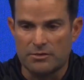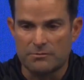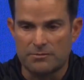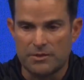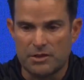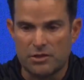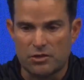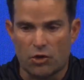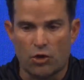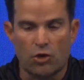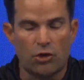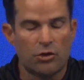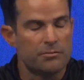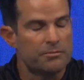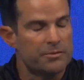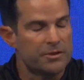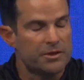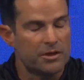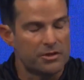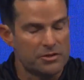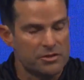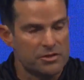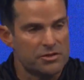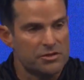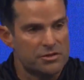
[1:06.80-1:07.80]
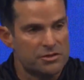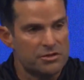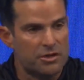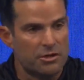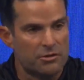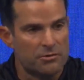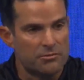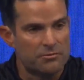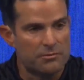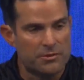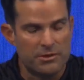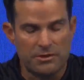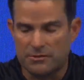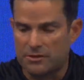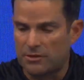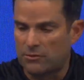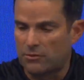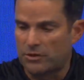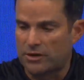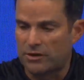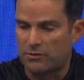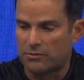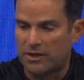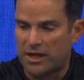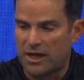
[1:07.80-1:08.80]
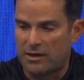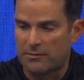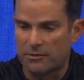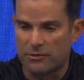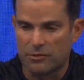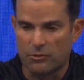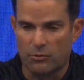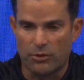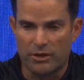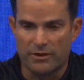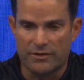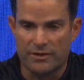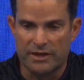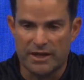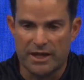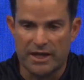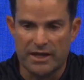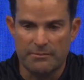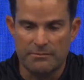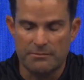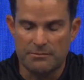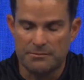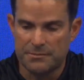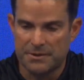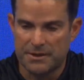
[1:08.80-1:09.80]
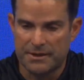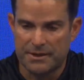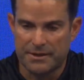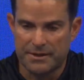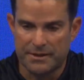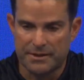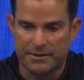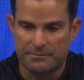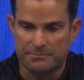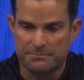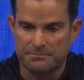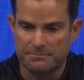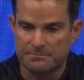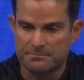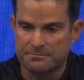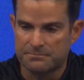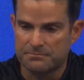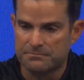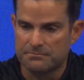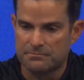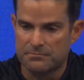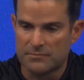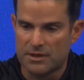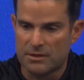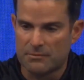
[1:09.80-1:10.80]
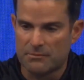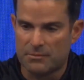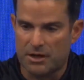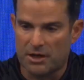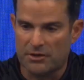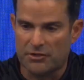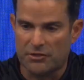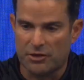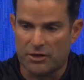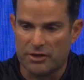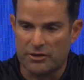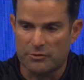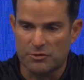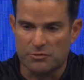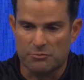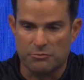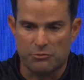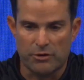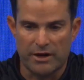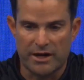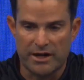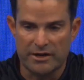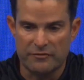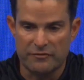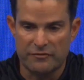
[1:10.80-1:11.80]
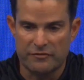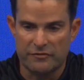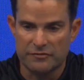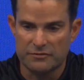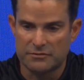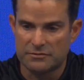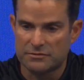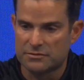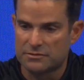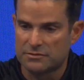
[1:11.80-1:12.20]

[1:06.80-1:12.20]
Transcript: he's hurt because he's, you know, he came here to win the game. But I thought he was brave.